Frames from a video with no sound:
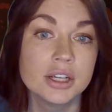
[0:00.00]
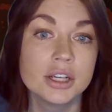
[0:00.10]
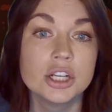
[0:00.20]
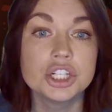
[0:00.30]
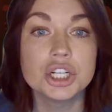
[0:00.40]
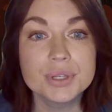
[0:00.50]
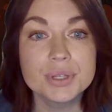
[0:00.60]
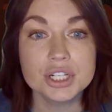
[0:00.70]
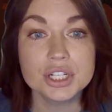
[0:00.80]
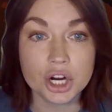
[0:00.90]
She was
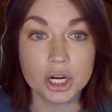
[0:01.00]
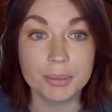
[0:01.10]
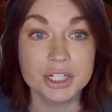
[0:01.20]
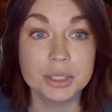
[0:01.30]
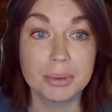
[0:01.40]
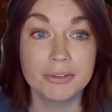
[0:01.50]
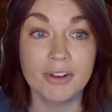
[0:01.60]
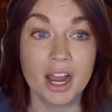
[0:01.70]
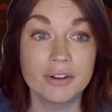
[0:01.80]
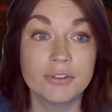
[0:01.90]
determined to
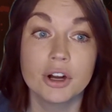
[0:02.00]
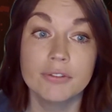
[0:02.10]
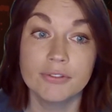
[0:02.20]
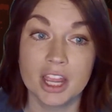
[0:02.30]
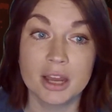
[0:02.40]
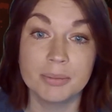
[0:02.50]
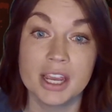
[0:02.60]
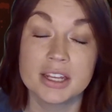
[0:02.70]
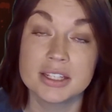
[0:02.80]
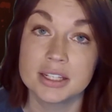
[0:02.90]
provide for her family
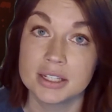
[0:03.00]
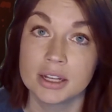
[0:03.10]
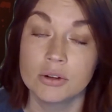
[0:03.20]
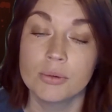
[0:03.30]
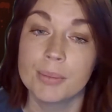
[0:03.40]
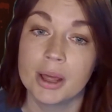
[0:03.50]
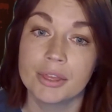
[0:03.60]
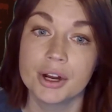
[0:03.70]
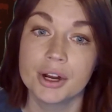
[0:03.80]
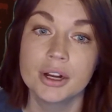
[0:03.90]
as a single
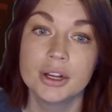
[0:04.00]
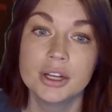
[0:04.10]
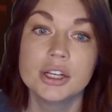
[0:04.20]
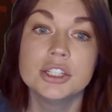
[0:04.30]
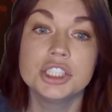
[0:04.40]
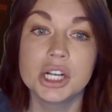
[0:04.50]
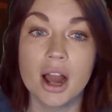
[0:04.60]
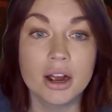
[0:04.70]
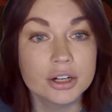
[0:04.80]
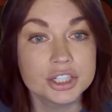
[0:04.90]
mother. She
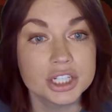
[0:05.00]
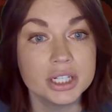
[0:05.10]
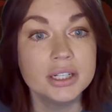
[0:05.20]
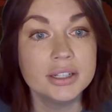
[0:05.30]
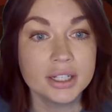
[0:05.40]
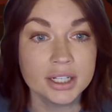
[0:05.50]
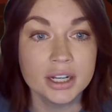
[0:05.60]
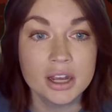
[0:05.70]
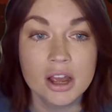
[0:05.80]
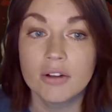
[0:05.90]
got her GED,
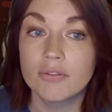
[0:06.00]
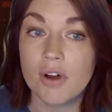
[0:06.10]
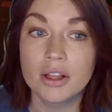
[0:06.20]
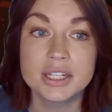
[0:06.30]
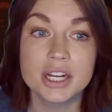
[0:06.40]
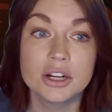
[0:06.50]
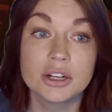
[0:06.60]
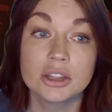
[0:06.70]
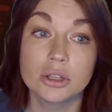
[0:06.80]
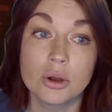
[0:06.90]
volunteered at
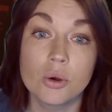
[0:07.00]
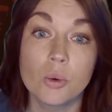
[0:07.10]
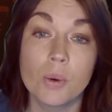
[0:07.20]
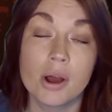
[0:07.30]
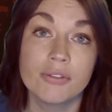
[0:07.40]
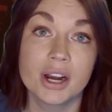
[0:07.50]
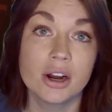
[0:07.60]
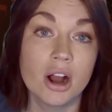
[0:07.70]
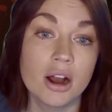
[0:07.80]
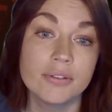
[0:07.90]
the local welfare
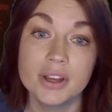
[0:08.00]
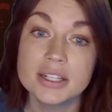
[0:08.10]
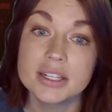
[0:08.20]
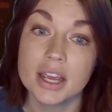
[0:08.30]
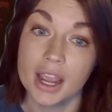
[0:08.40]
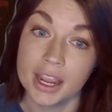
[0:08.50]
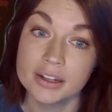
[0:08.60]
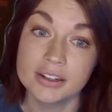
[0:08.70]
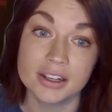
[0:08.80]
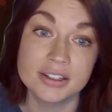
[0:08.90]
office, and
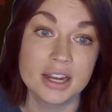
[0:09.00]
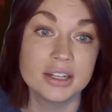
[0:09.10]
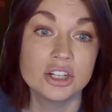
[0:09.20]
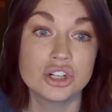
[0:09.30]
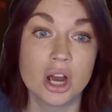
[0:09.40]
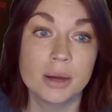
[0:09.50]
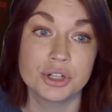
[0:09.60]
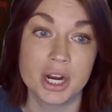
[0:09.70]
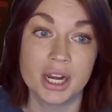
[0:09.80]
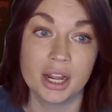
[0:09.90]
attended job
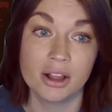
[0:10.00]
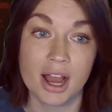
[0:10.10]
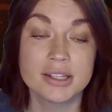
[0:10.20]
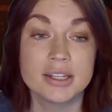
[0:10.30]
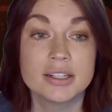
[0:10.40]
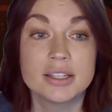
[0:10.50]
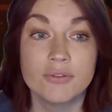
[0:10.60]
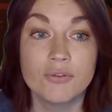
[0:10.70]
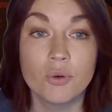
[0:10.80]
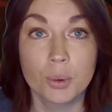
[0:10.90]
training classes in
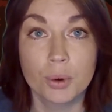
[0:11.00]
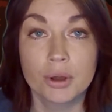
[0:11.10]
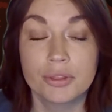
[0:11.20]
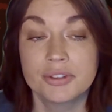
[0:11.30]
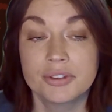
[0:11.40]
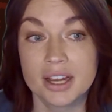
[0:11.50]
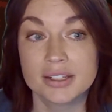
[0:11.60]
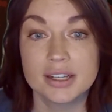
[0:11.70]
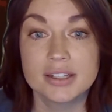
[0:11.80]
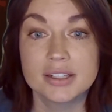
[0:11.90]
Fort Worth,
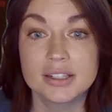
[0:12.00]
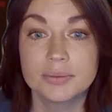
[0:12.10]
Texas.